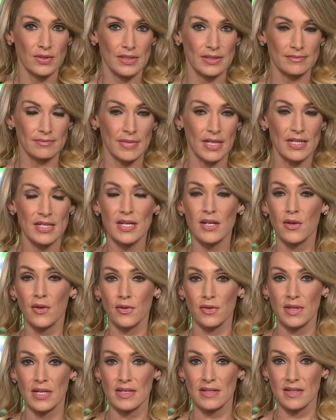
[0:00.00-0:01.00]
And until
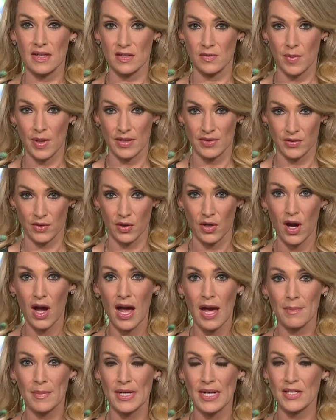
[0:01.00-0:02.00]
these suspects are
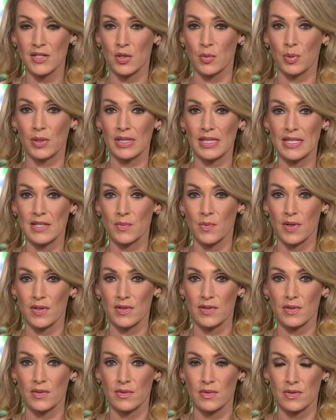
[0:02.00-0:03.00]
caught, Modesto police want
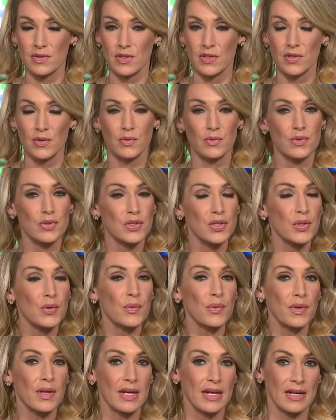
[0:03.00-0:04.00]
students to do two
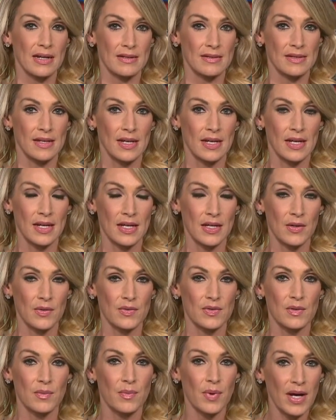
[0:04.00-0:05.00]
things
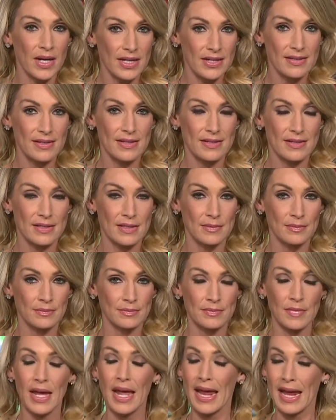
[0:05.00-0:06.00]
use the buddy system
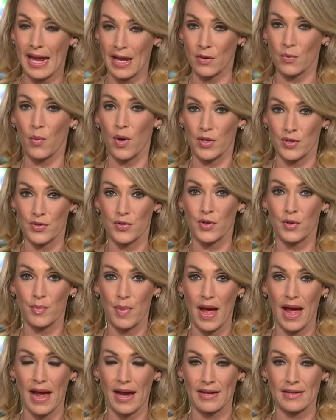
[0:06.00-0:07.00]
and watch their
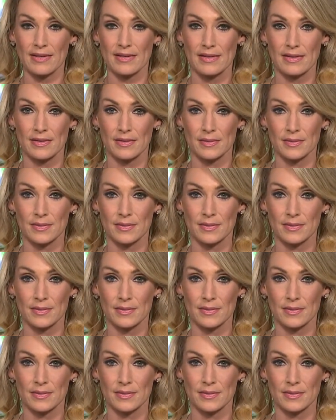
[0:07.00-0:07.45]
backs.